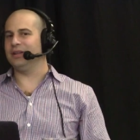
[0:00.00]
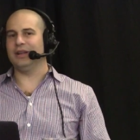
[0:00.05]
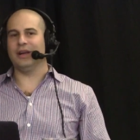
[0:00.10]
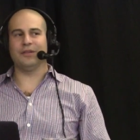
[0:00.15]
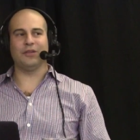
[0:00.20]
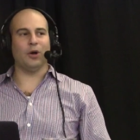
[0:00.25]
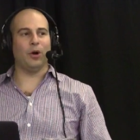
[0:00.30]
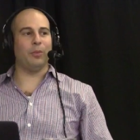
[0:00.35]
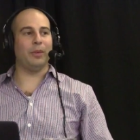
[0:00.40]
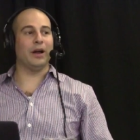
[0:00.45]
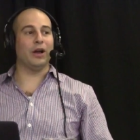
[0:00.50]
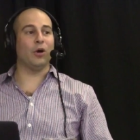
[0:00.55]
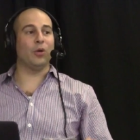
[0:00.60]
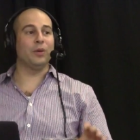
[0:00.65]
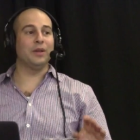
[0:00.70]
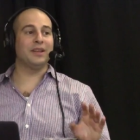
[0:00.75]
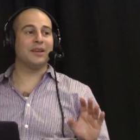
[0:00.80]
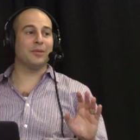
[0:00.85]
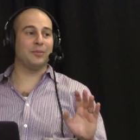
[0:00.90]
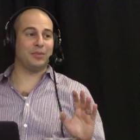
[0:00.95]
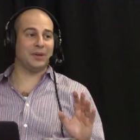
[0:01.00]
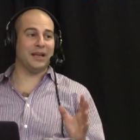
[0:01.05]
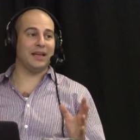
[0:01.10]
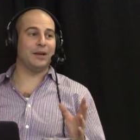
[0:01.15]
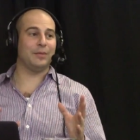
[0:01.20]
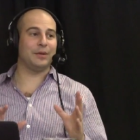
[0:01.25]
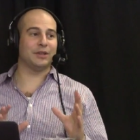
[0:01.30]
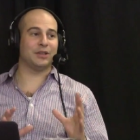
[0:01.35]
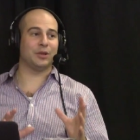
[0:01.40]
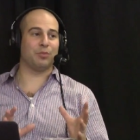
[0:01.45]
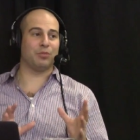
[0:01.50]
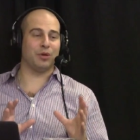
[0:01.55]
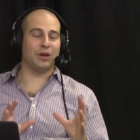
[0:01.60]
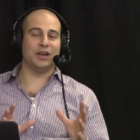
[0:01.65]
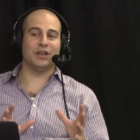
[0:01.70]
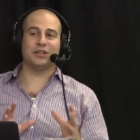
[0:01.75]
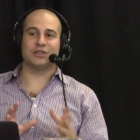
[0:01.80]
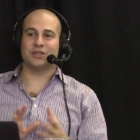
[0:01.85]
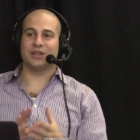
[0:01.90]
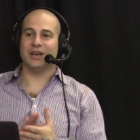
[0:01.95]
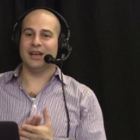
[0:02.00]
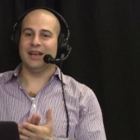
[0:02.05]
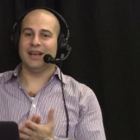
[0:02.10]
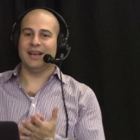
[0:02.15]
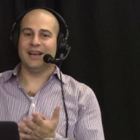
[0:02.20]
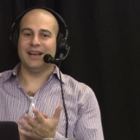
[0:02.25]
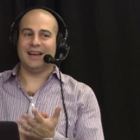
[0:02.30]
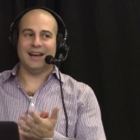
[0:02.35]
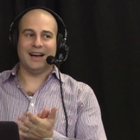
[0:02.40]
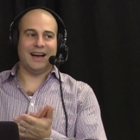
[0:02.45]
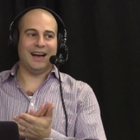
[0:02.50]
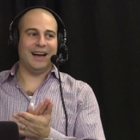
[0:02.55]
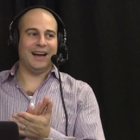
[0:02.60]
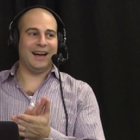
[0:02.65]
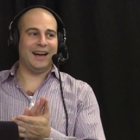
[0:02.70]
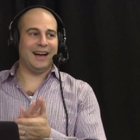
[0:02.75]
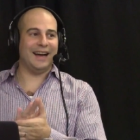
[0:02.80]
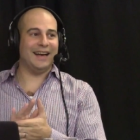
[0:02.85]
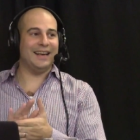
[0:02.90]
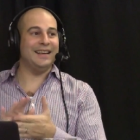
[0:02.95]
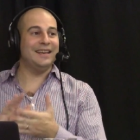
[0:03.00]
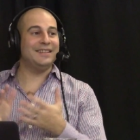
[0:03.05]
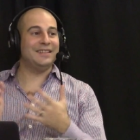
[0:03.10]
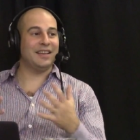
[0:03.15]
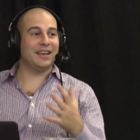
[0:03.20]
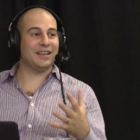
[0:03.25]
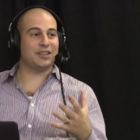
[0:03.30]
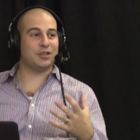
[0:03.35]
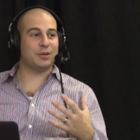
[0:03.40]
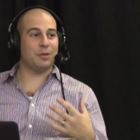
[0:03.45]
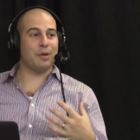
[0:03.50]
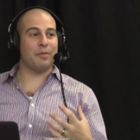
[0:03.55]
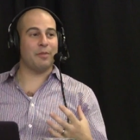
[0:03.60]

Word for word: now, the, my only complaint about the, the, British, British version is brilliant. I need to get some of